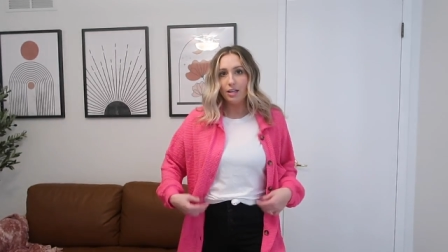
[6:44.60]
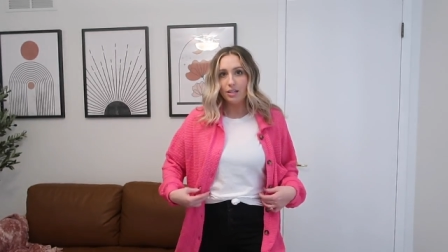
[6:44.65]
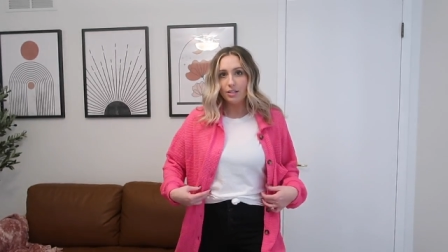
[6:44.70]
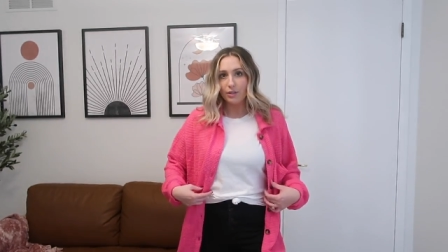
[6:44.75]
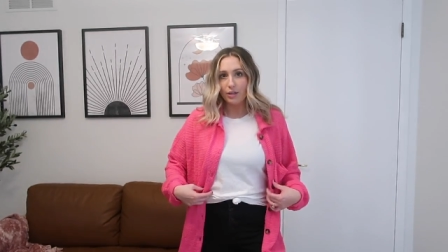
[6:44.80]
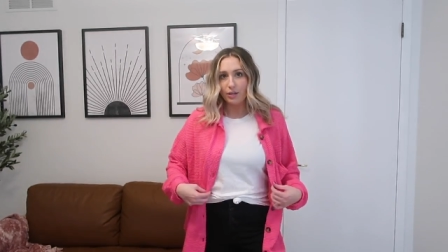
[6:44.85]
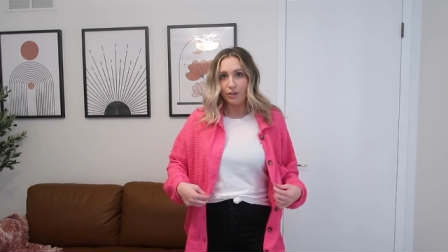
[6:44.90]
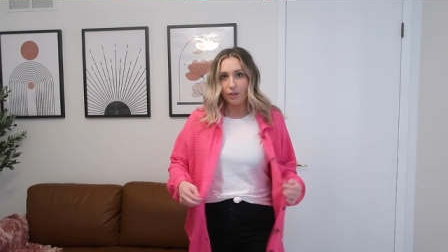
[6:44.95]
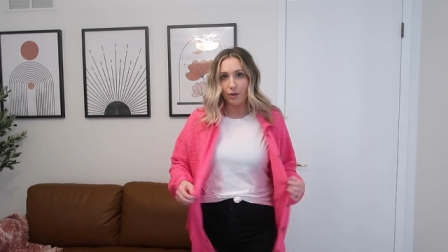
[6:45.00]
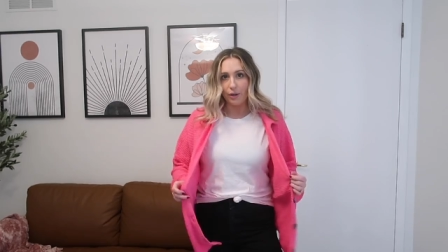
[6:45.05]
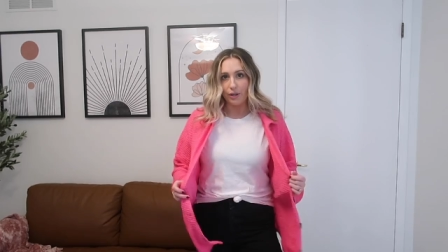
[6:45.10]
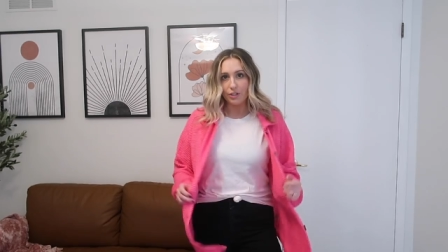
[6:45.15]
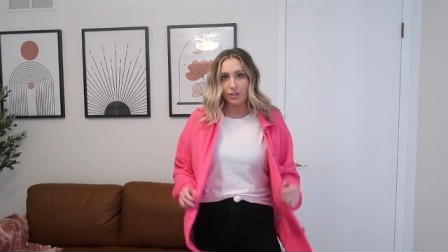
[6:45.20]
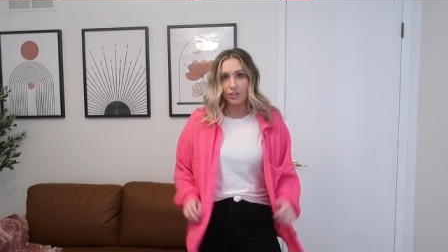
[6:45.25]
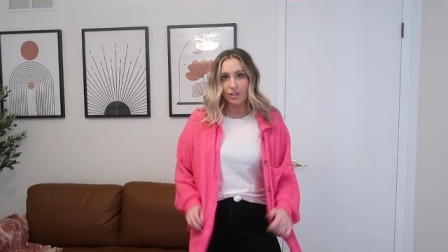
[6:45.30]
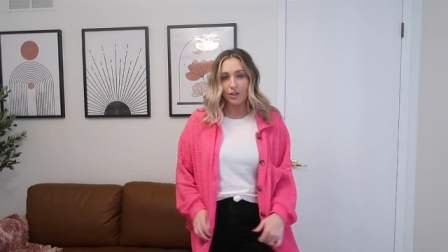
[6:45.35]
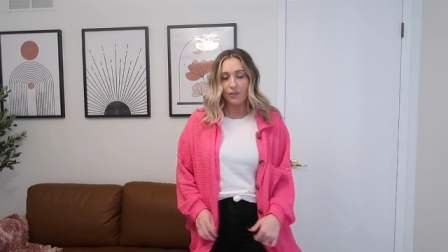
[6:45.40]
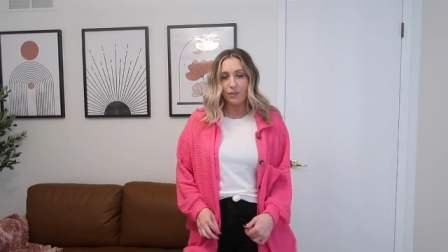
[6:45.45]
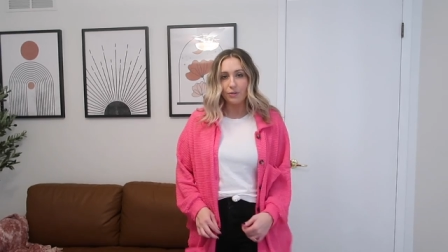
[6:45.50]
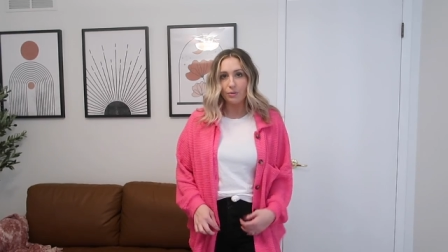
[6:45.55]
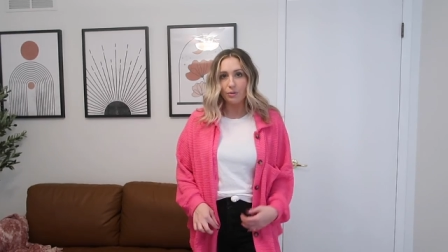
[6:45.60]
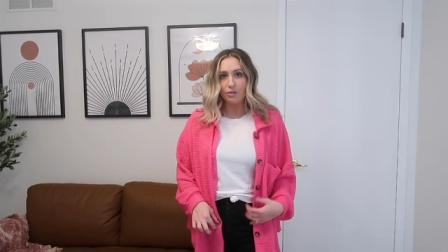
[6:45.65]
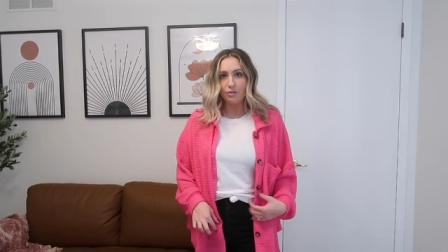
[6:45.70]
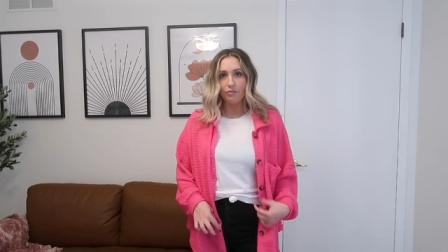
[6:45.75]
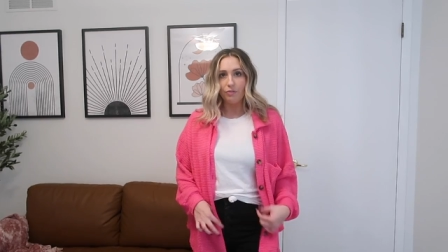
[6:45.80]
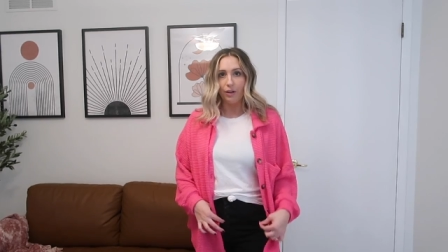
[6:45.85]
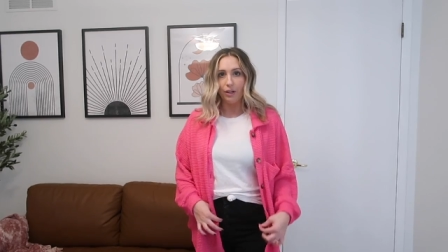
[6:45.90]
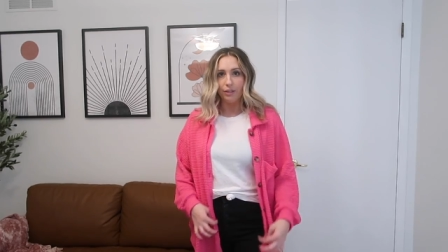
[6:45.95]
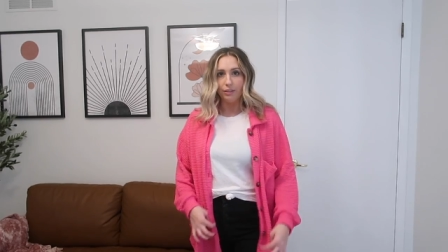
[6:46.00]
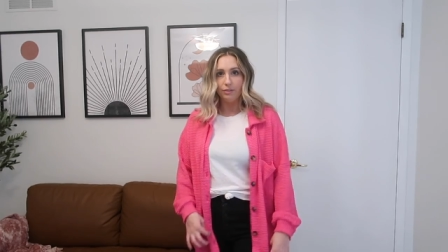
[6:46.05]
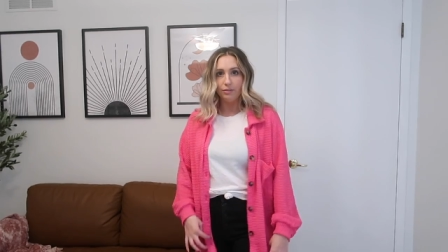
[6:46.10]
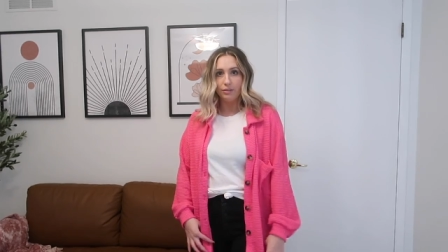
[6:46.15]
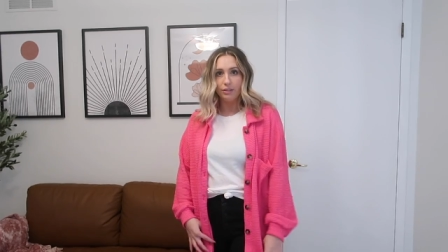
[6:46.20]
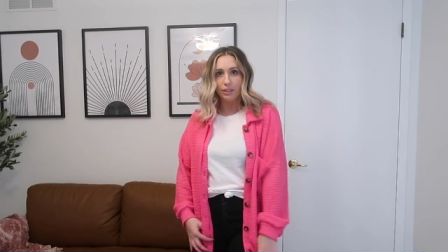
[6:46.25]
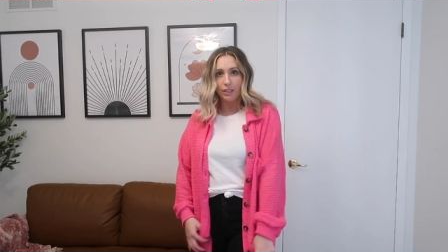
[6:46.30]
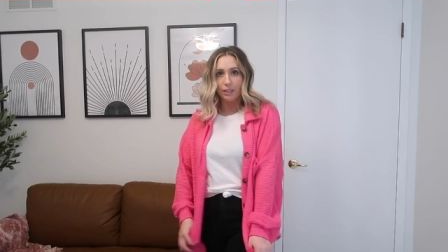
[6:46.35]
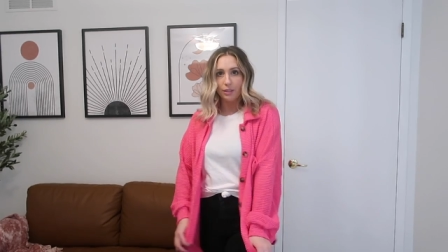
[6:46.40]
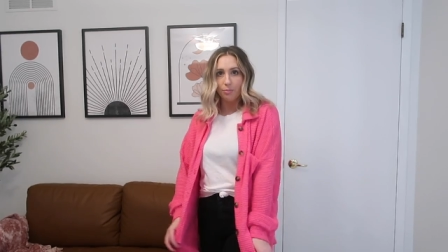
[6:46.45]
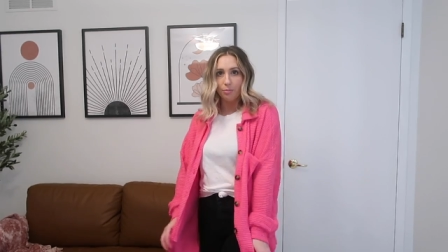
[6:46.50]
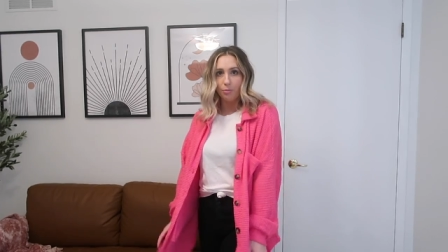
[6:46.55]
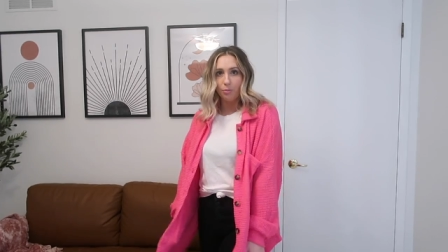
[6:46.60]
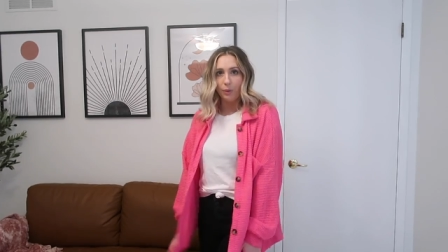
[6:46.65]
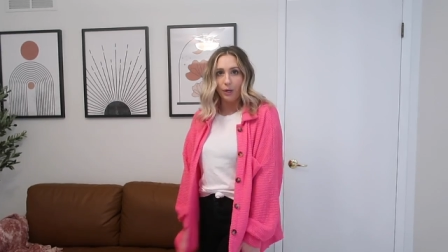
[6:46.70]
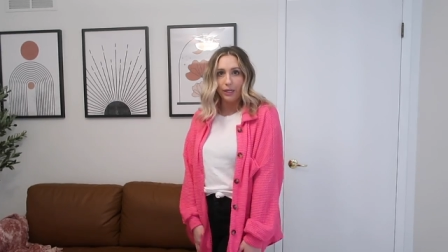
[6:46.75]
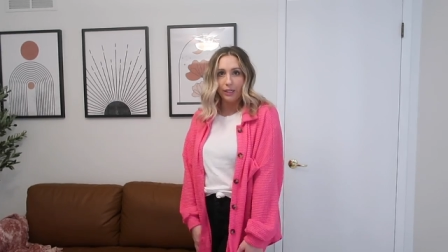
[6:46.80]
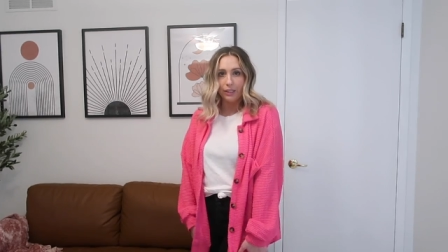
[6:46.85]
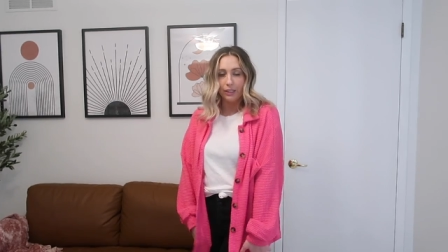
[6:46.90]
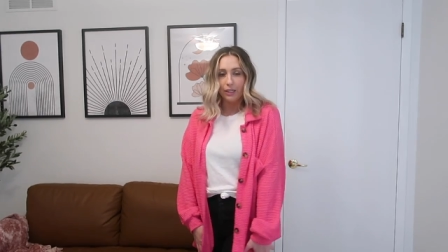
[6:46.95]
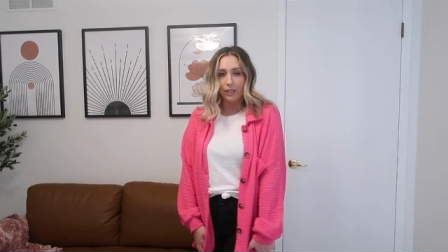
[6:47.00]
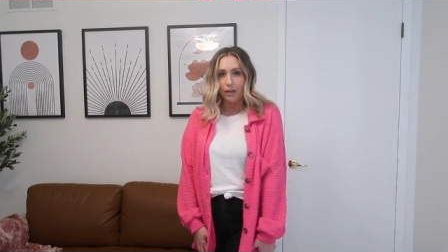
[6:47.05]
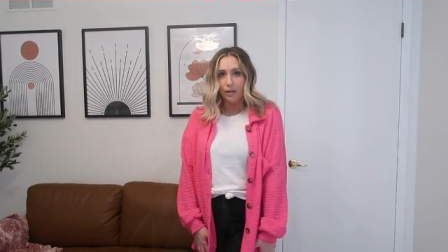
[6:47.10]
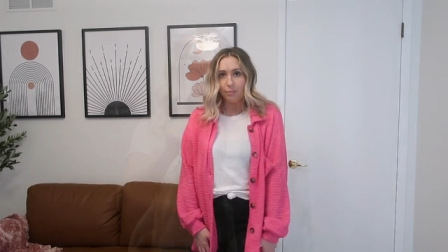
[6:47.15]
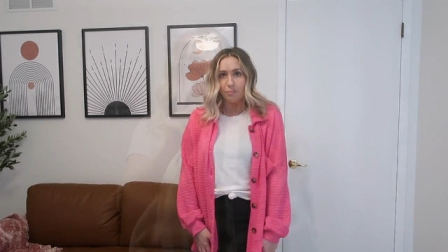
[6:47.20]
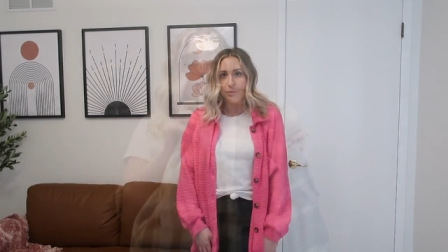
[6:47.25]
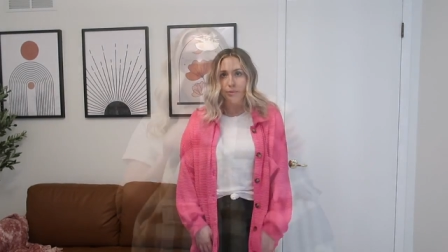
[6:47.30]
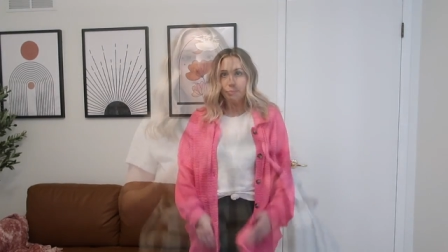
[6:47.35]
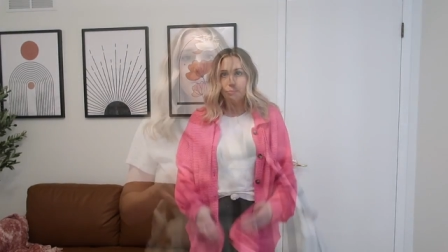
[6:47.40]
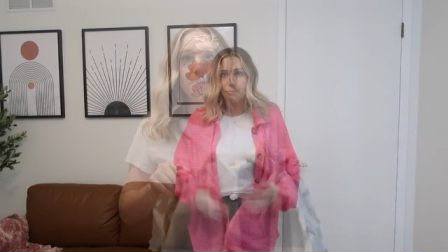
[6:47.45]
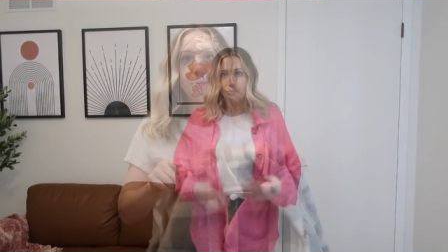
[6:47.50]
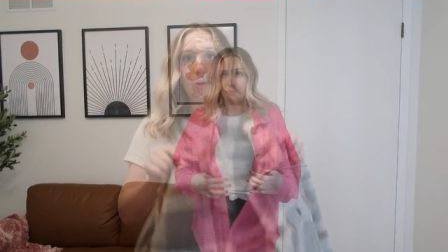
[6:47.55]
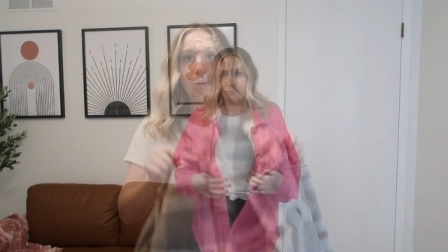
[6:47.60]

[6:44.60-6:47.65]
So I don't know, I just thought this was fun to like brighten it up. This is